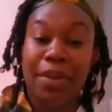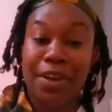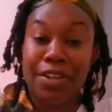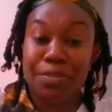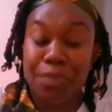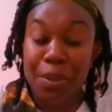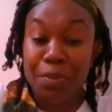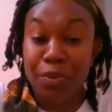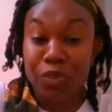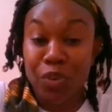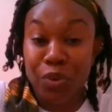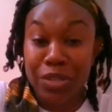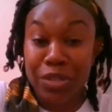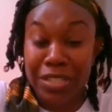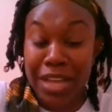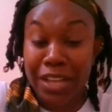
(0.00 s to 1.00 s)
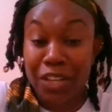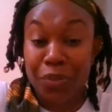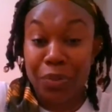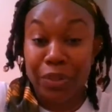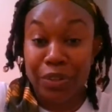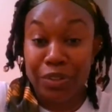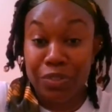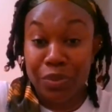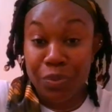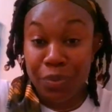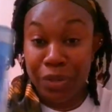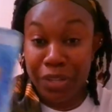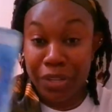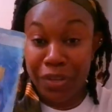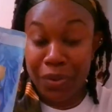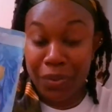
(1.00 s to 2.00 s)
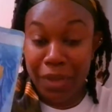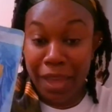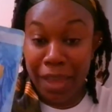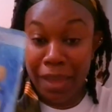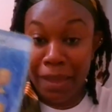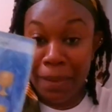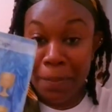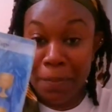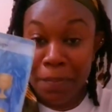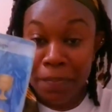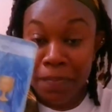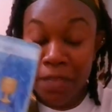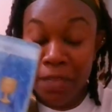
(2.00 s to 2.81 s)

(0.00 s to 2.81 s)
because people know exactly what they're doing, okay?